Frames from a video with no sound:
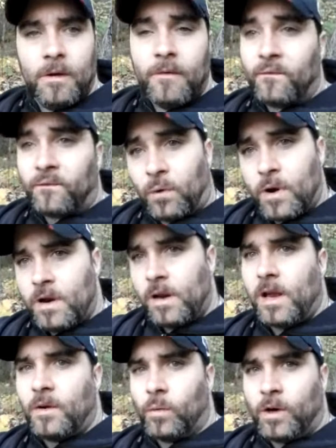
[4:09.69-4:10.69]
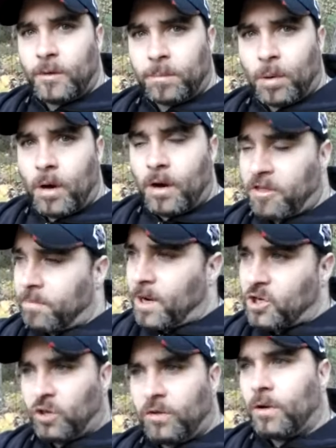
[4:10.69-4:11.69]
front and rear paws,
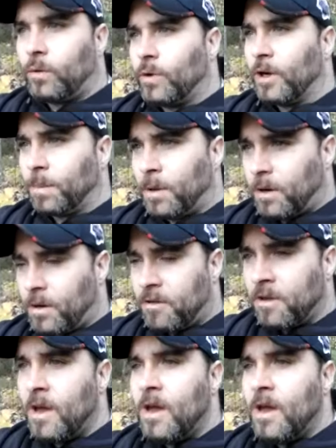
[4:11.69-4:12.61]
especially their rear paws.